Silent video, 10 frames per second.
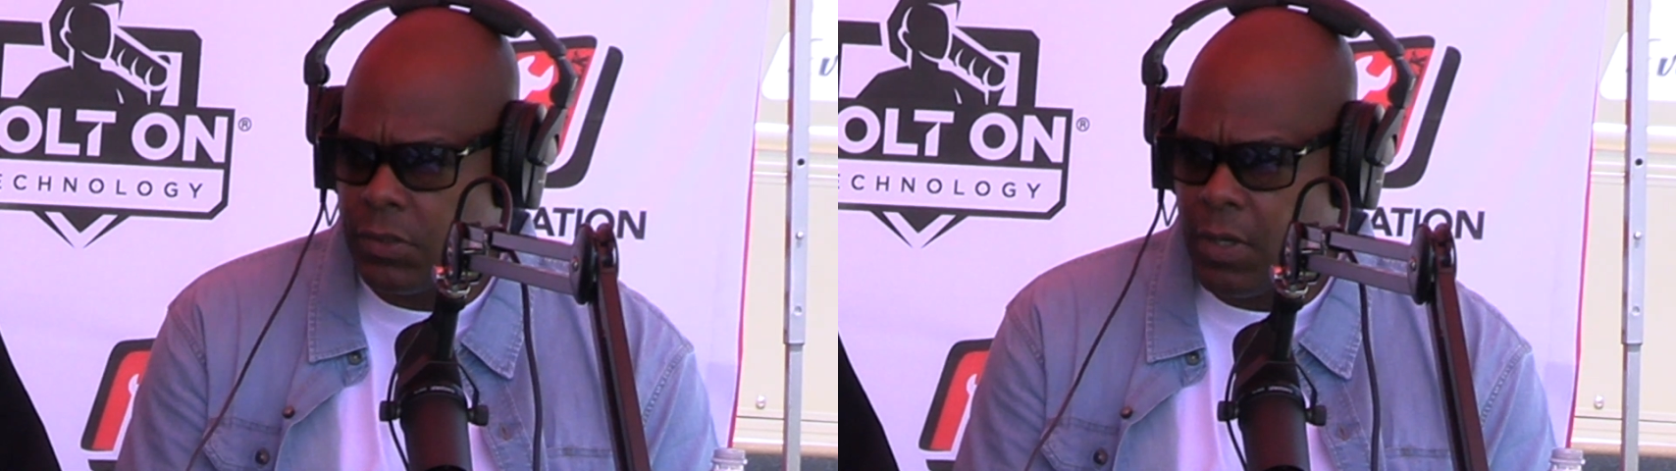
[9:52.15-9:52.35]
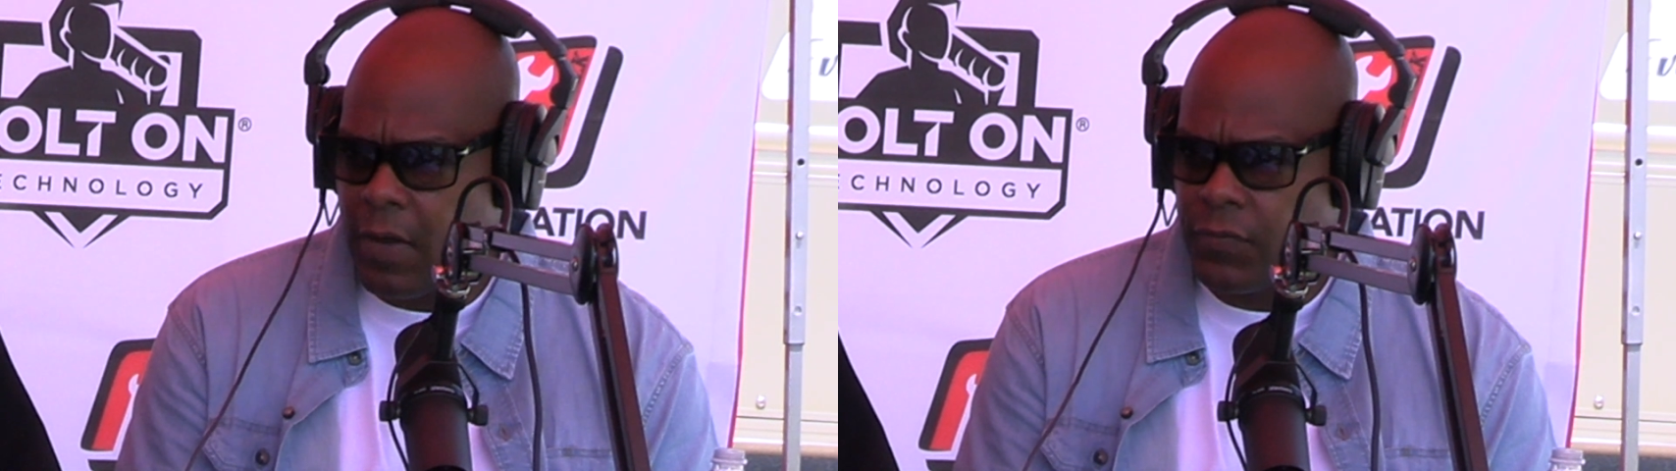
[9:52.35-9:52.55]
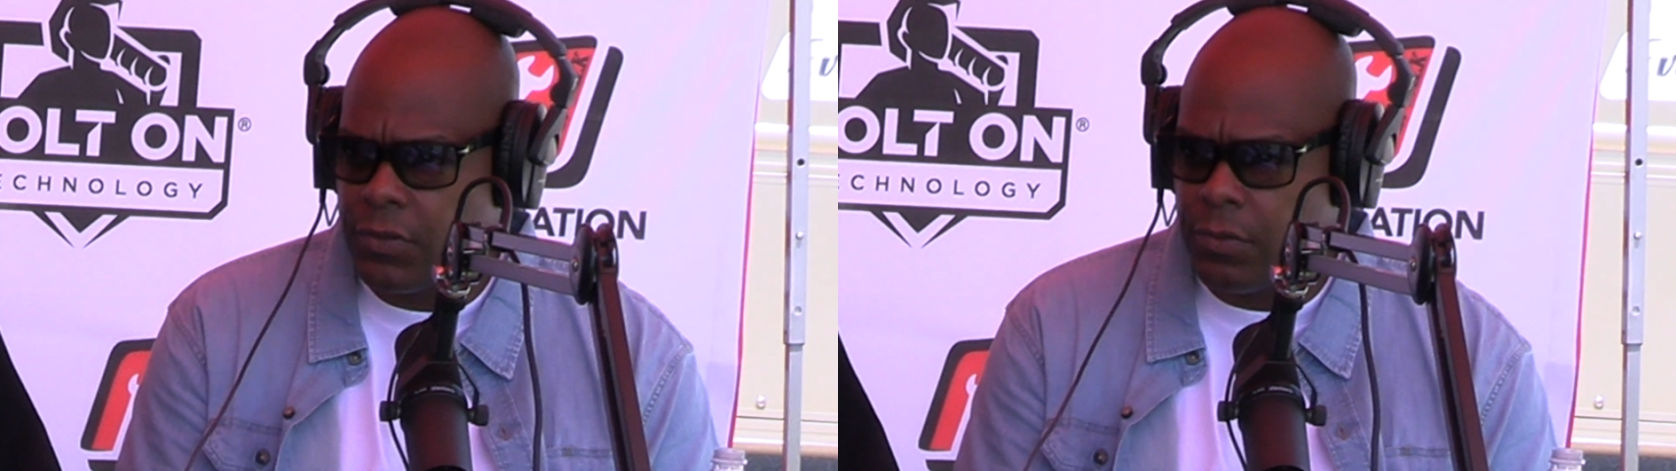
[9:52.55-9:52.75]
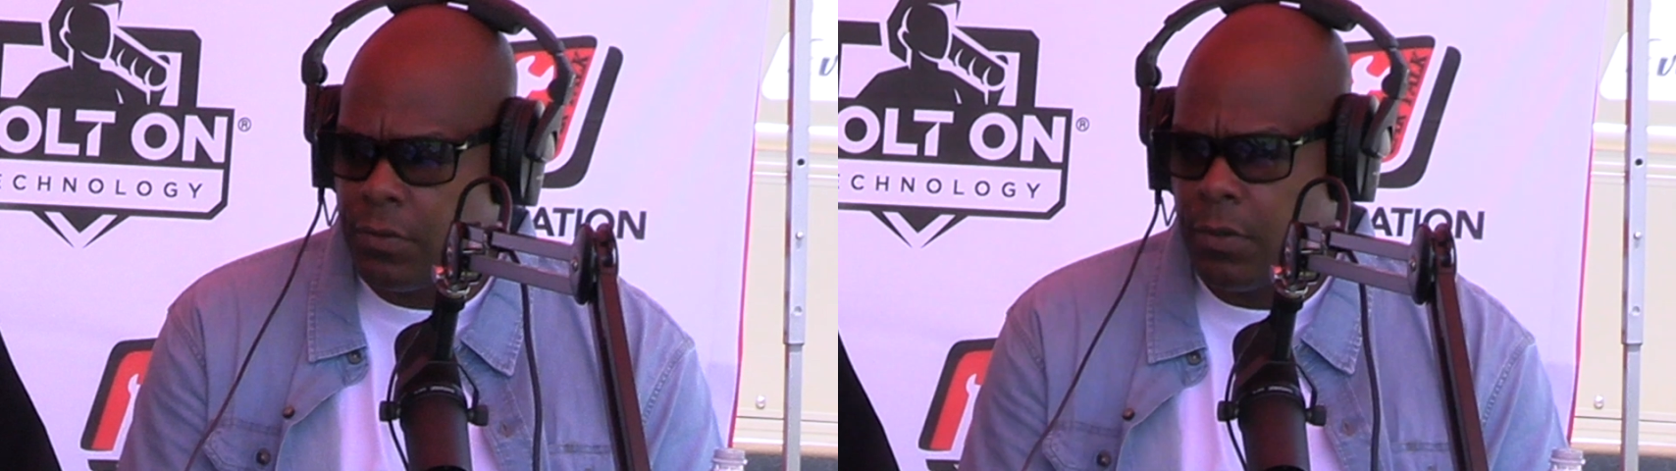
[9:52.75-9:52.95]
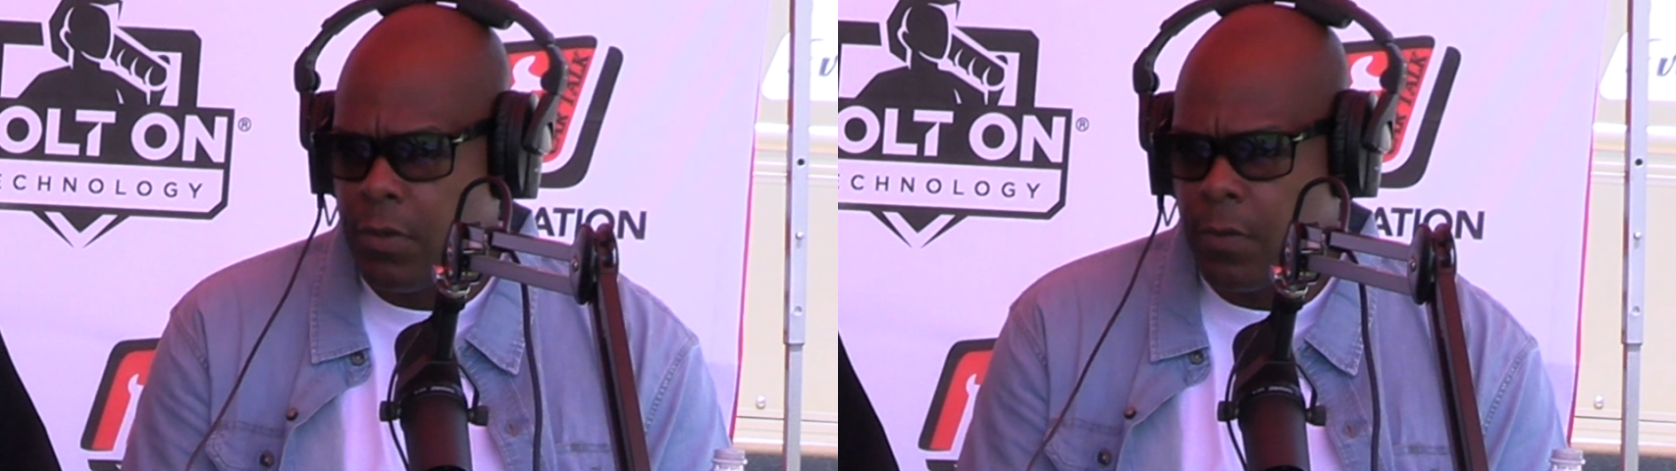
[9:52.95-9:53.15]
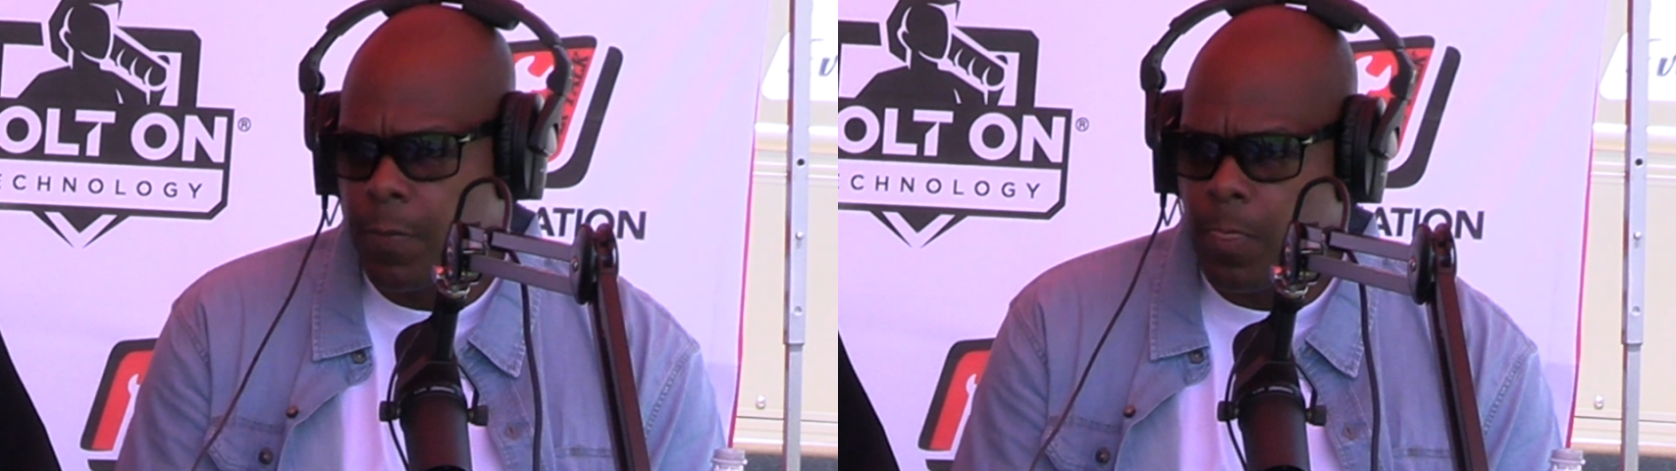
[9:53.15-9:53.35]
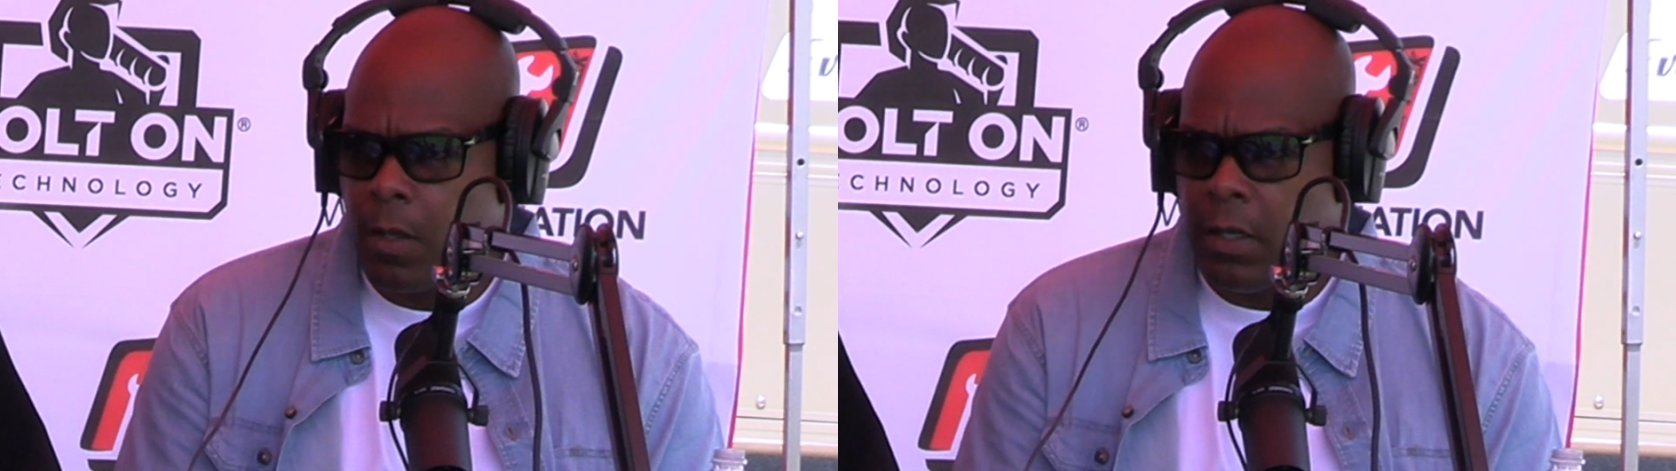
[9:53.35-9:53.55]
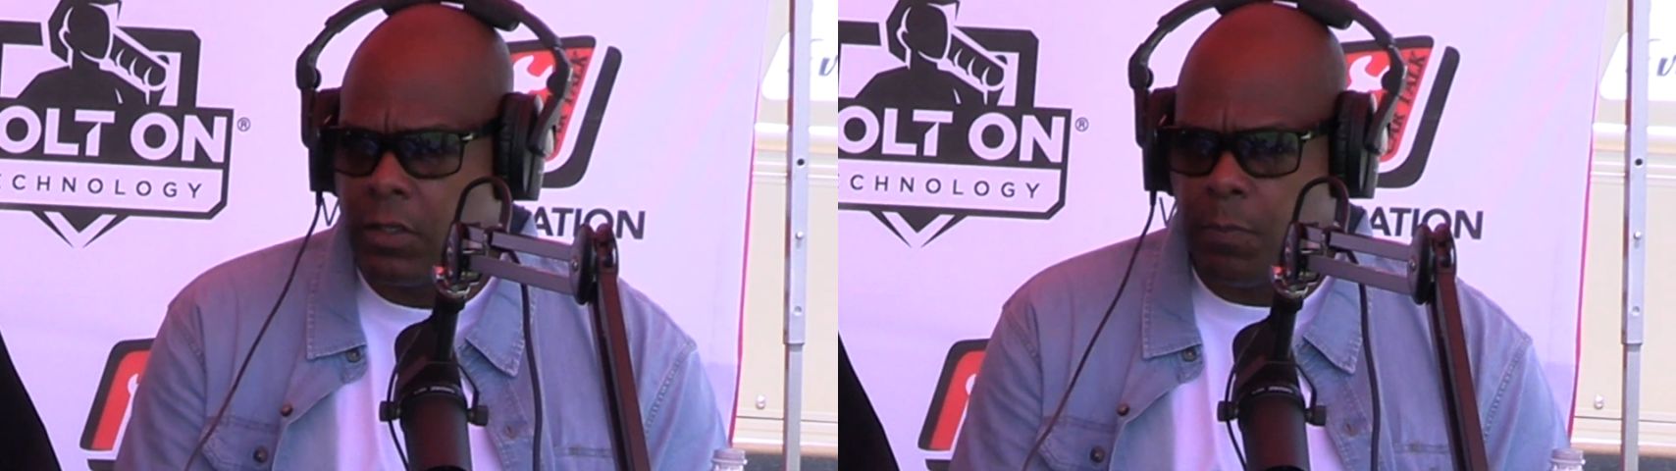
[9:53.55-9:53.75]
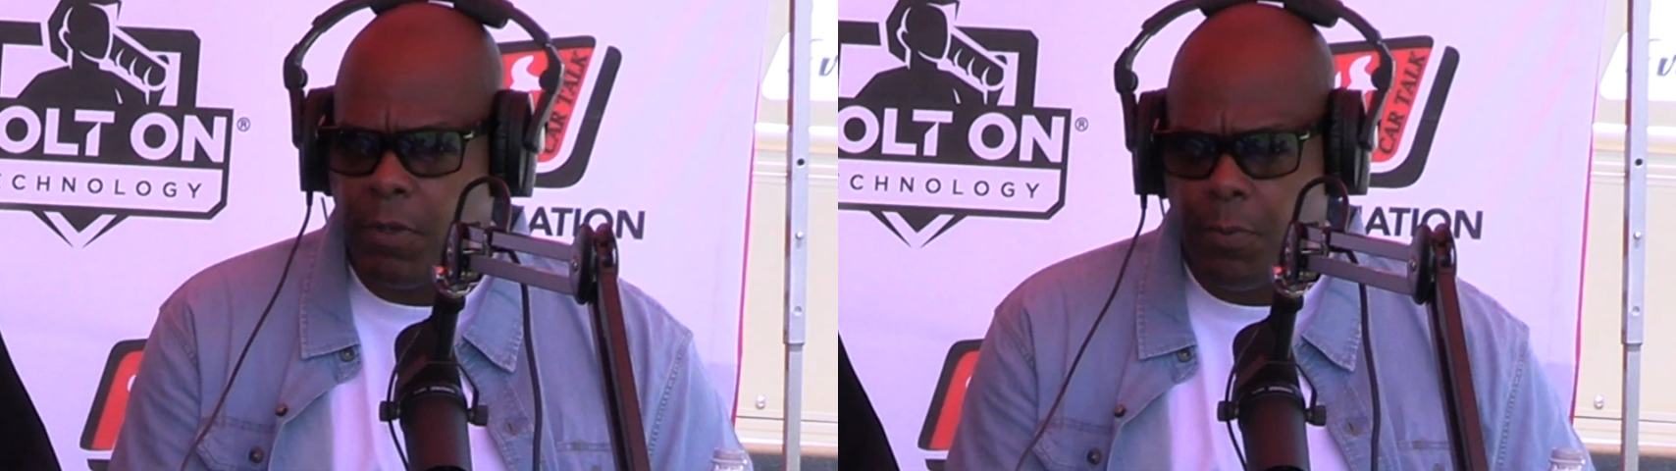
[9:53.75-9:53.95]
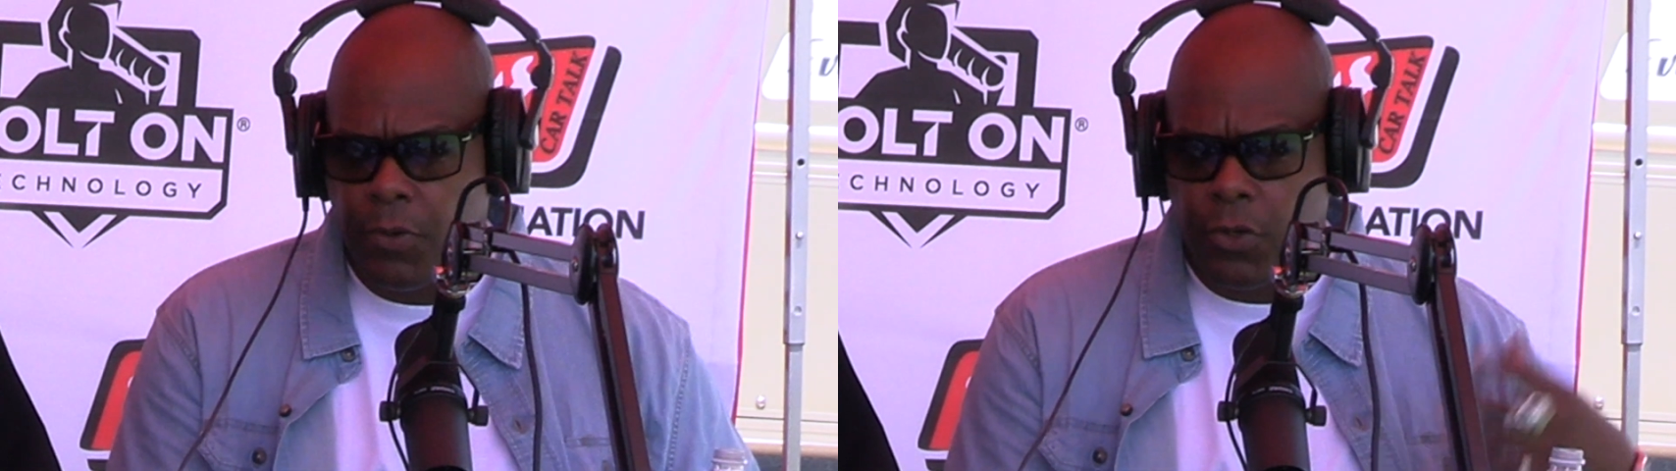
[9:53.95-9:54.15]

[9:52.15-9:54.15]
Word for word: It's just you have to, like